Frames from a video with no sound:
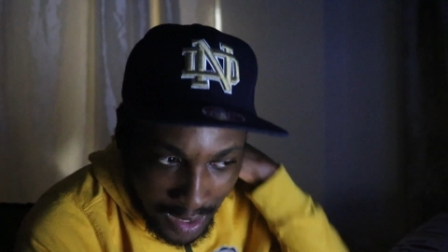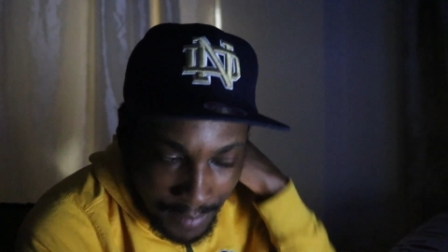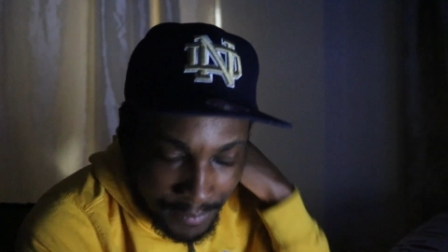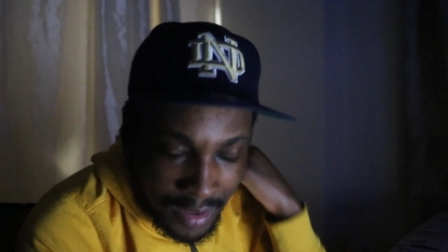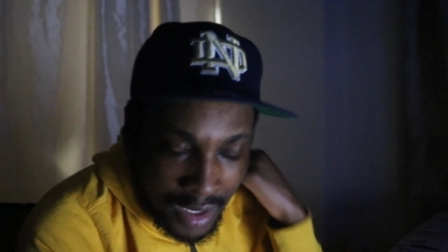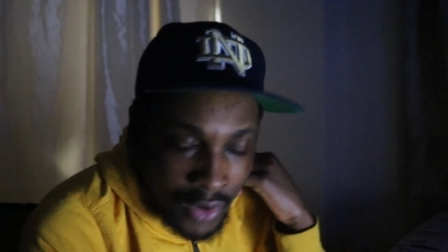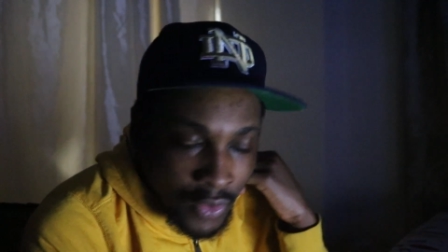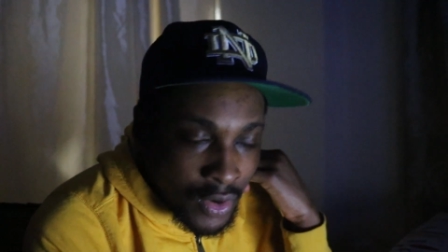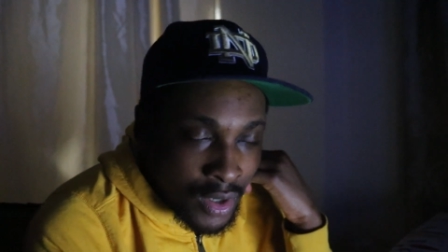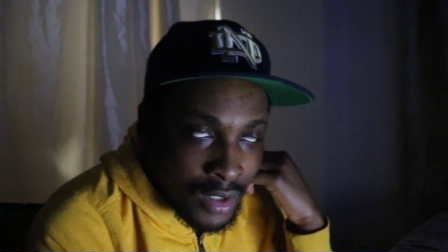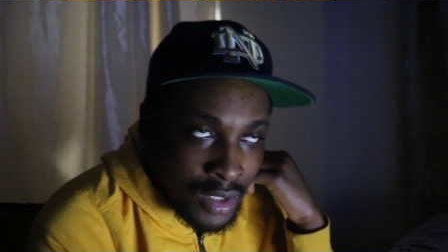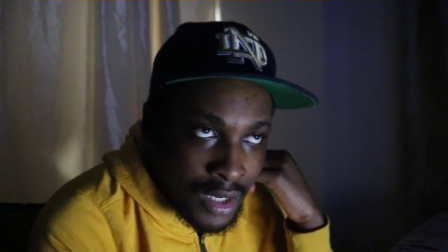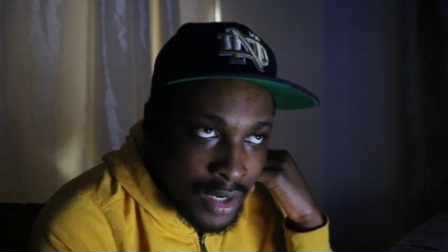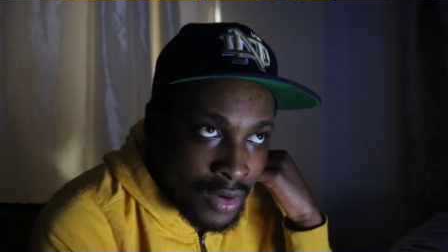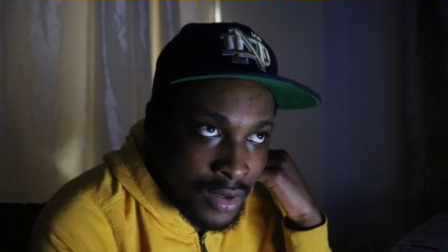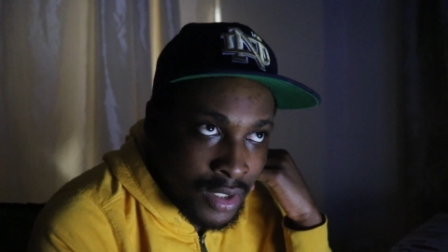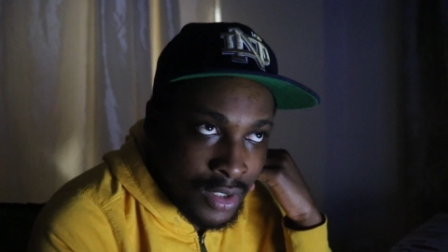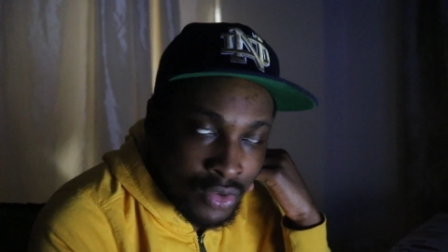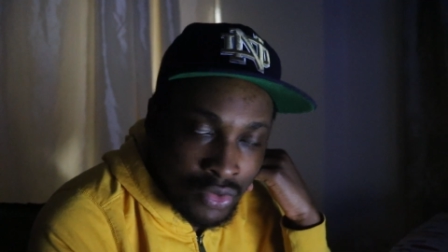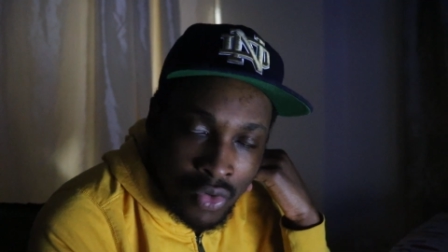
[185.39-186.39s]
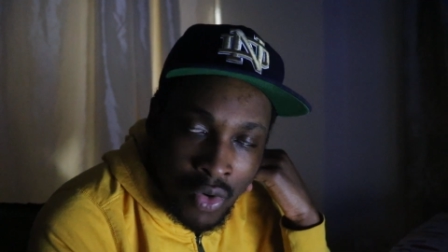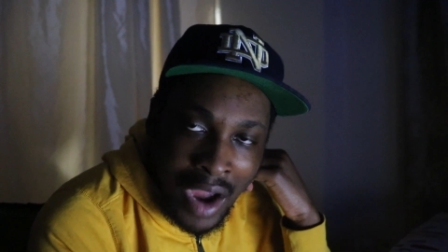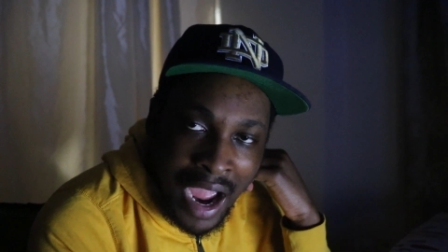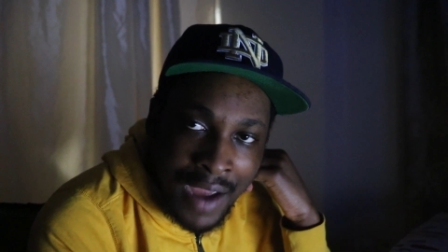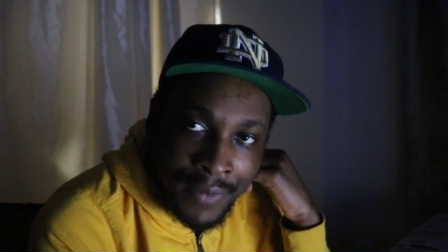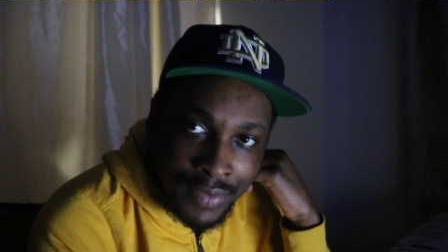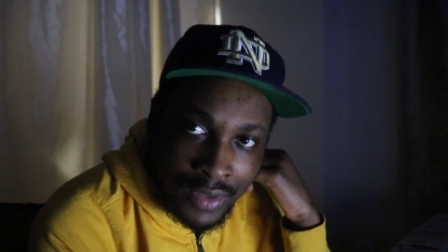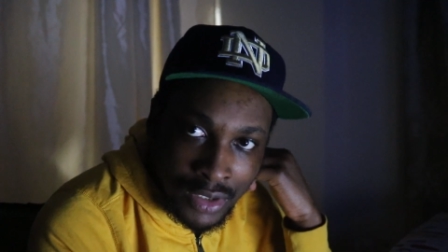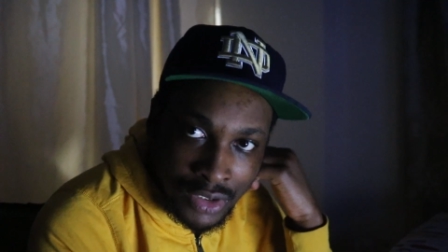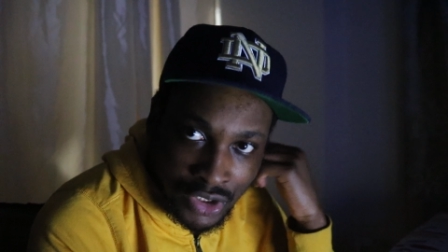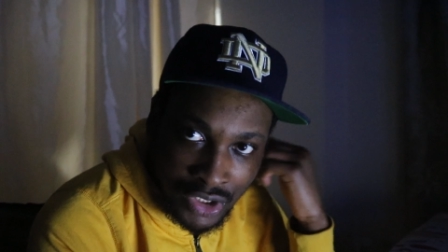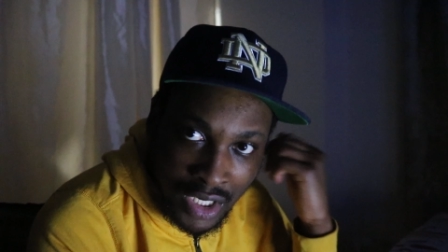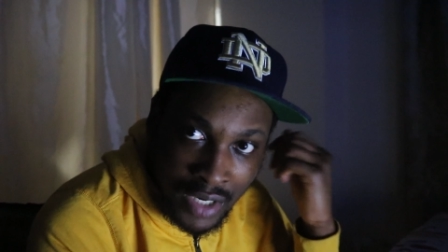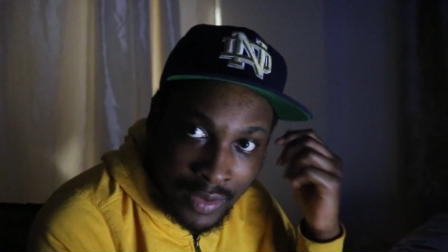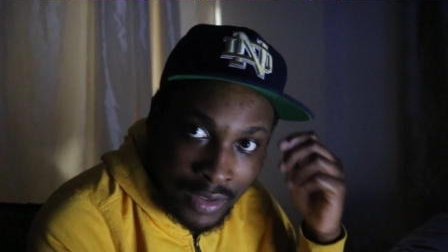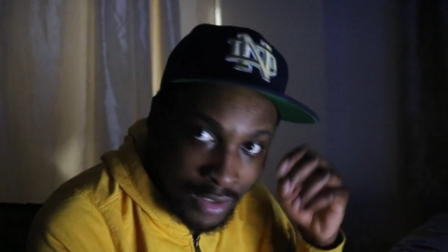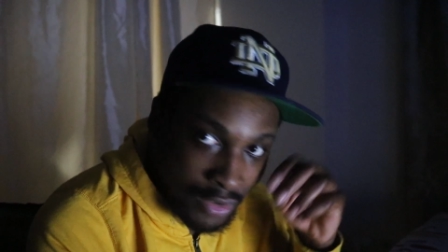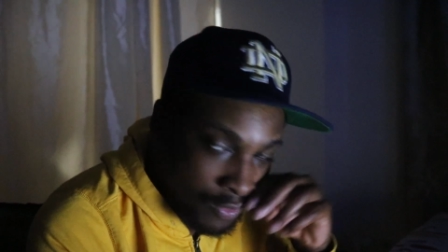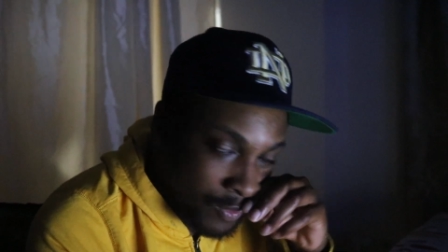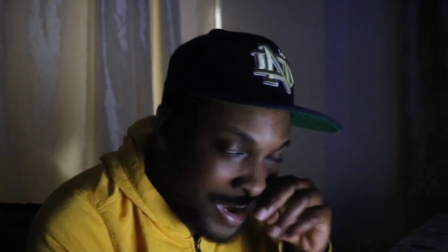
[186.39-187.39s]
I'm hearing they're going to go after
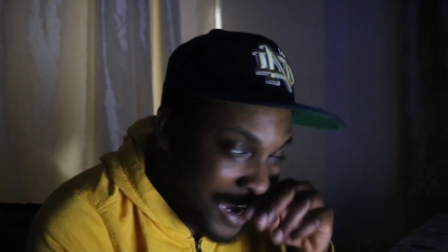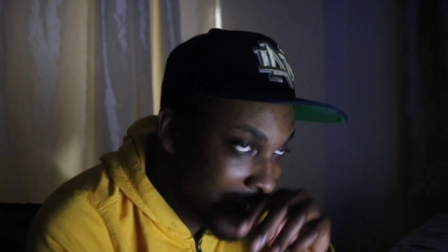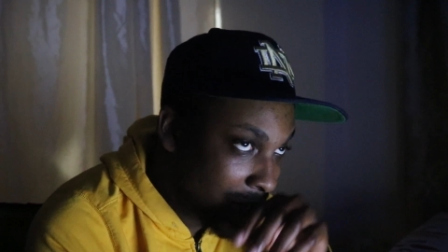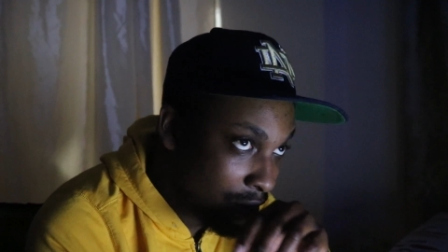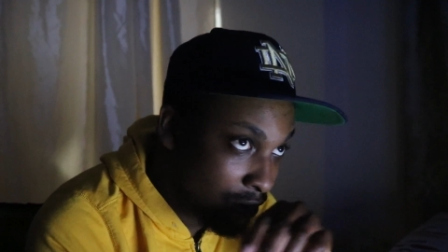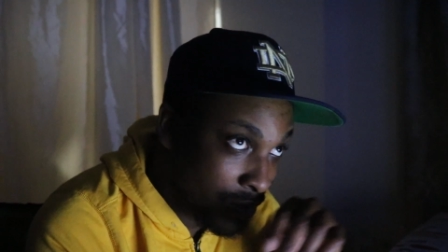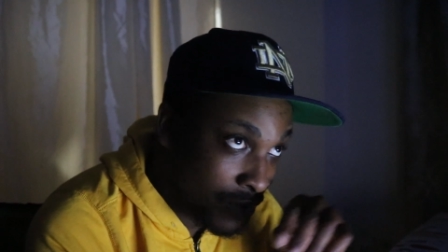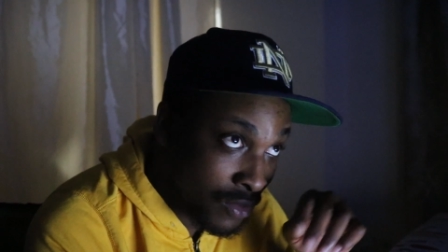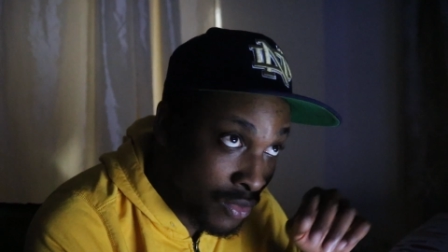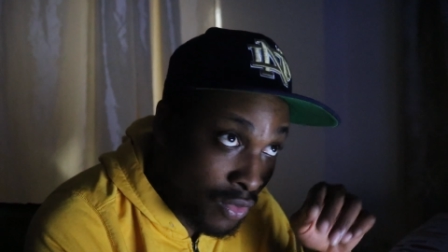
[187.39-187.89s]
Jerry Grant,